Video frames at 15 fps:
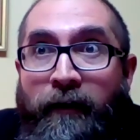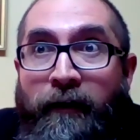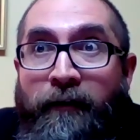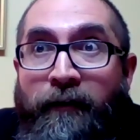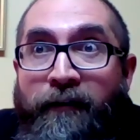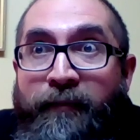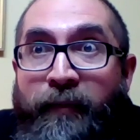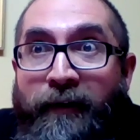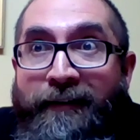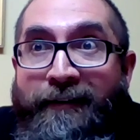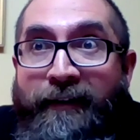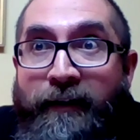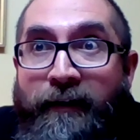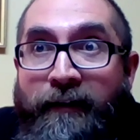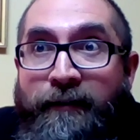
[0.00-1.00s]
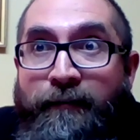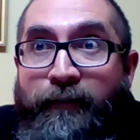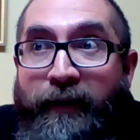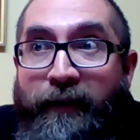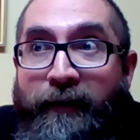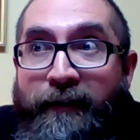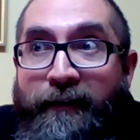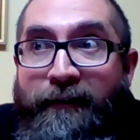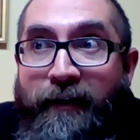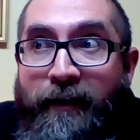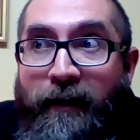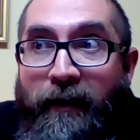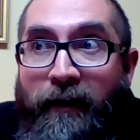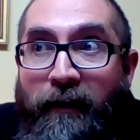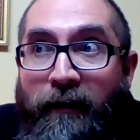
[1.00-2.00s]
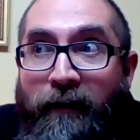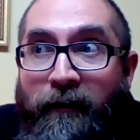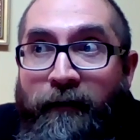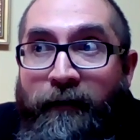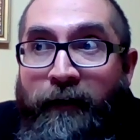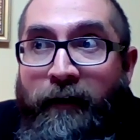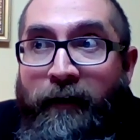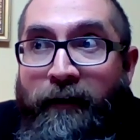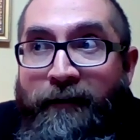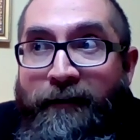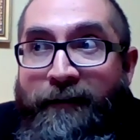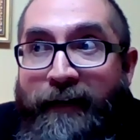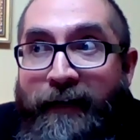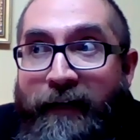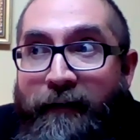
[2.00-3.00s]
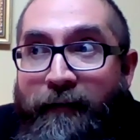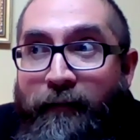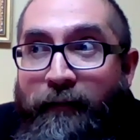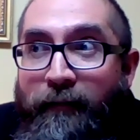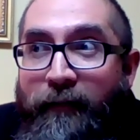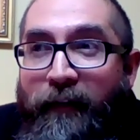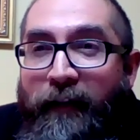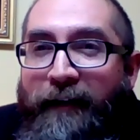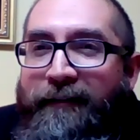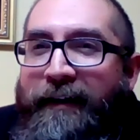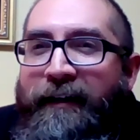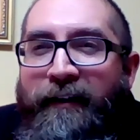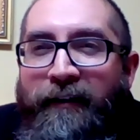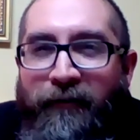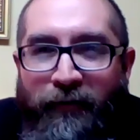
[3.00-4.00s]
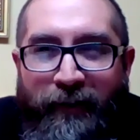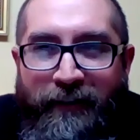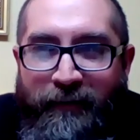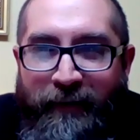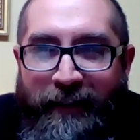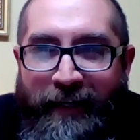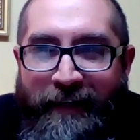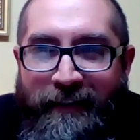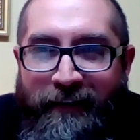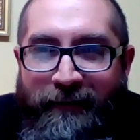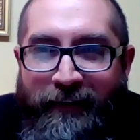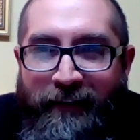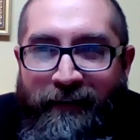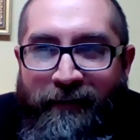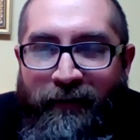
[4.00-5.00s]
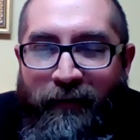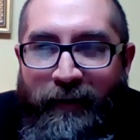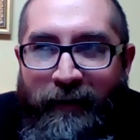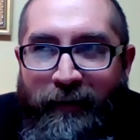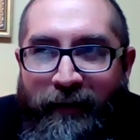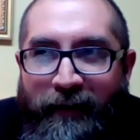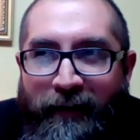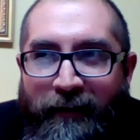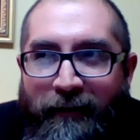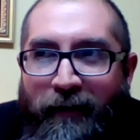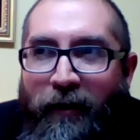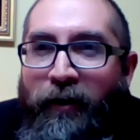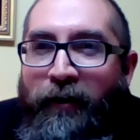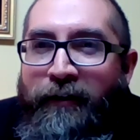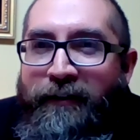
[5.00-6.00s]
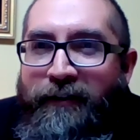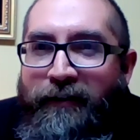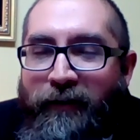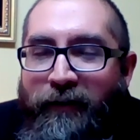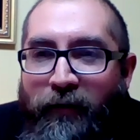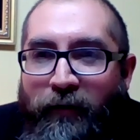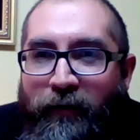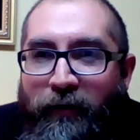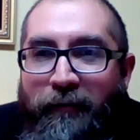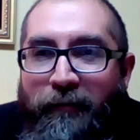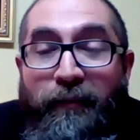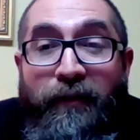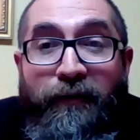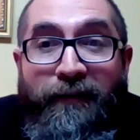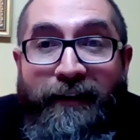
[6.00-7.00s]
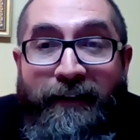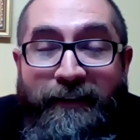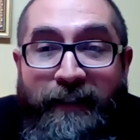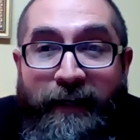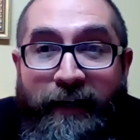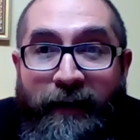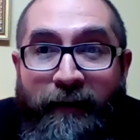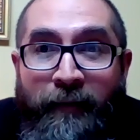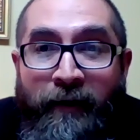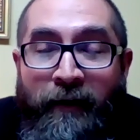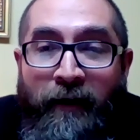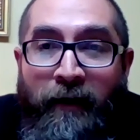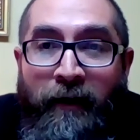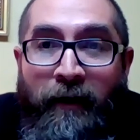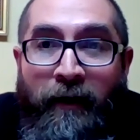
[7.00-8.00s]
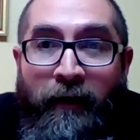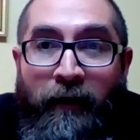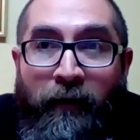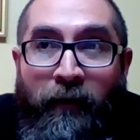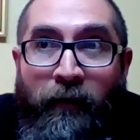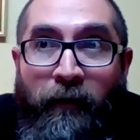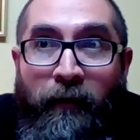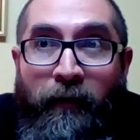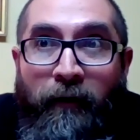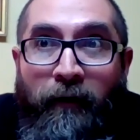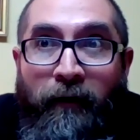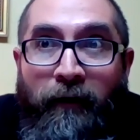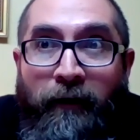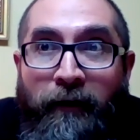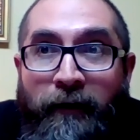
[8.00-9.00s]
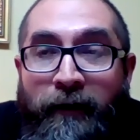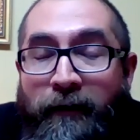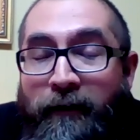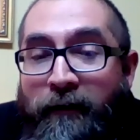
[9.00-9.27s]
interspersing periods of, say, things like enrichment activities, so maybe art or music time, or